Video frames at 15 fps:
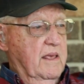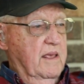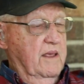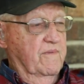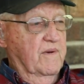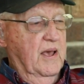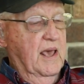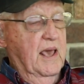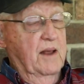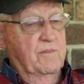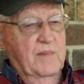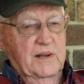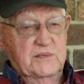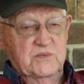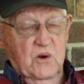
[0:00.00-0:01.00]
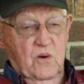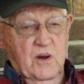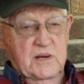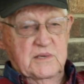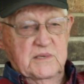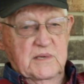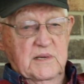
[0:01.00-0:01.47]
if I had my
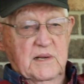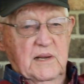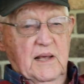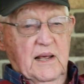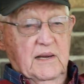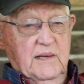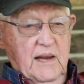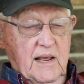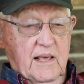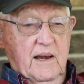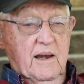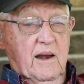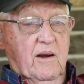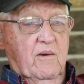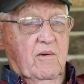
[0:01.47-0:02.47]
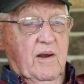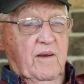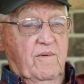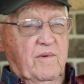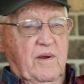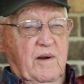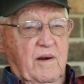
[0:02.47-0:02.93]
choice, I'd take an
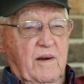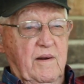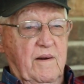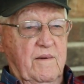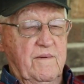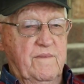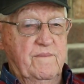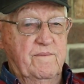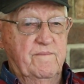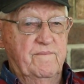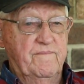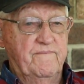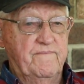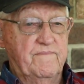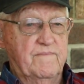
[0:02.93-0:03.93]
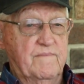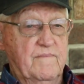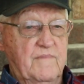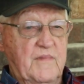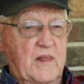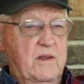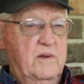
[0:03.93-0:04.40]
aircraft carrier.
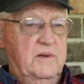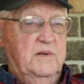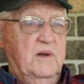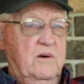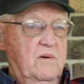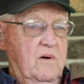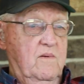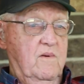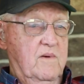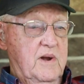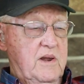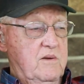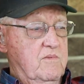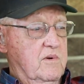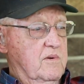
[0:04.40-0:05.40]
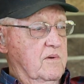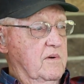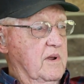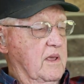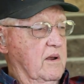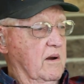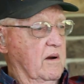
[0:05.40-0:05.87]
He said, oh, what do you want
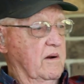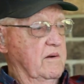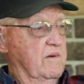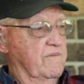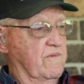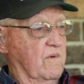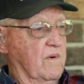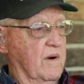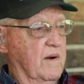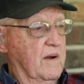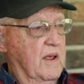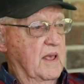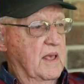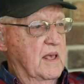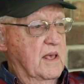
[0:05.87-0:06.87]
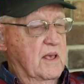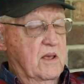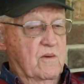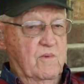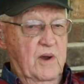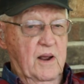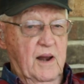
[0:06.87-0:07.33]
on the carrier for?
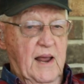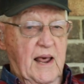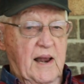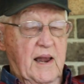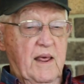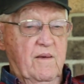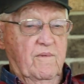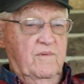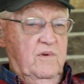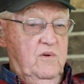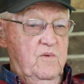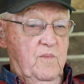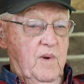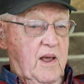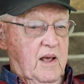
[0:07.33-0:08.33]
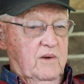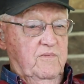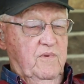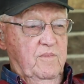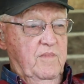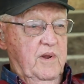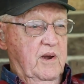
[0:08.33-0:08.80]
Well, I live 2 blocks
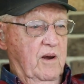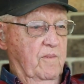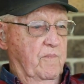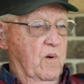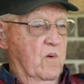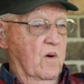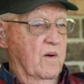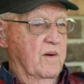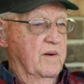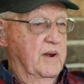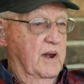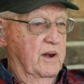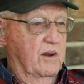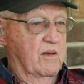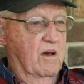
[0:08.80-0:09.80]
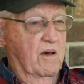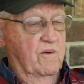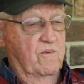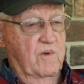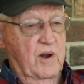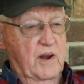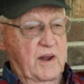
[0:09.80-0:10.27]
from the airport in
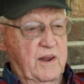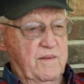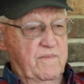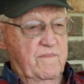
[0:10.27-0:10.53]
Conway,